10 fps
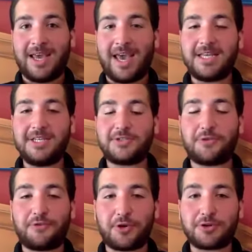And he's the
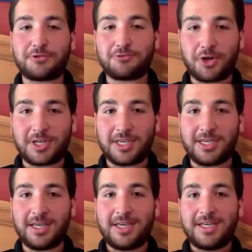first
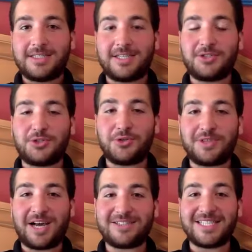rookie since
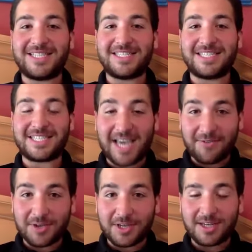
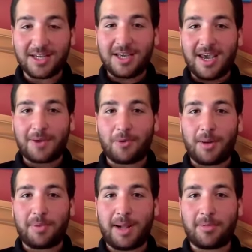2007 in
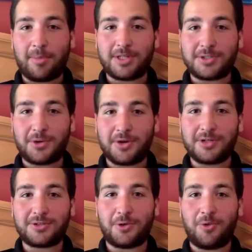Juan Pablo
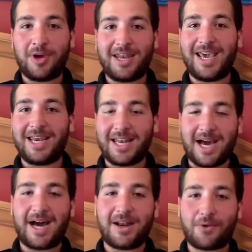Montoya to win a
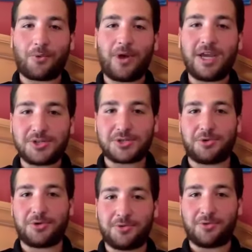
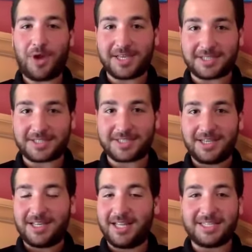non-rain-shortened race.
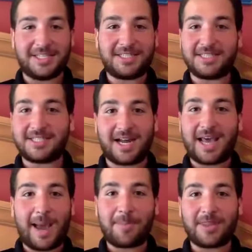Like, this does not
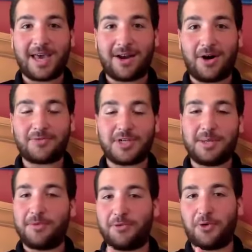happen that often. And
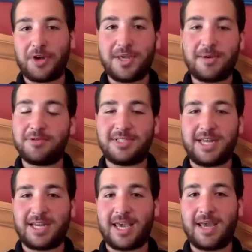before him, it was
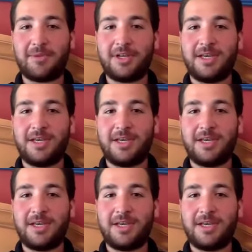Denny Hamlin